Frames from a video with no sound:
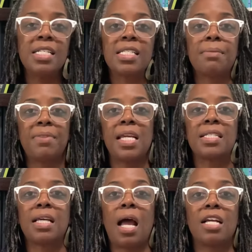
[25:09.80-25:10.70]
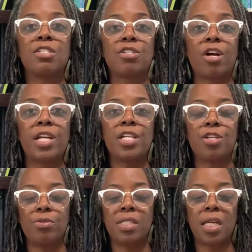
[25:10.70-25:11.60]
Some things that I started
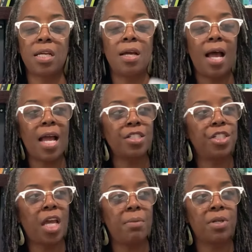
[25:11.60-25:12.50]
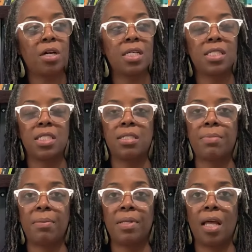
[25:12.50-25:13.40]
using, I actually came across this
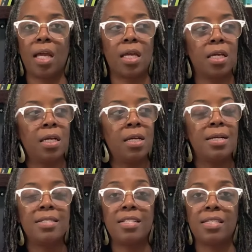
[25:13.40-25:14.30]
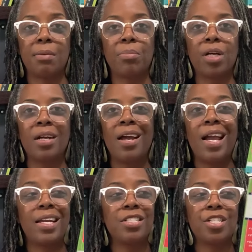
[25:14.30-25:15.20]
maybe like December,
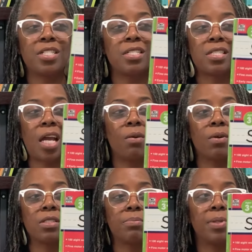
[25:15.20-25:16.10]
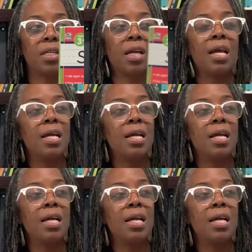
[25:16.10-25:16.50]
and it's just a sight words book.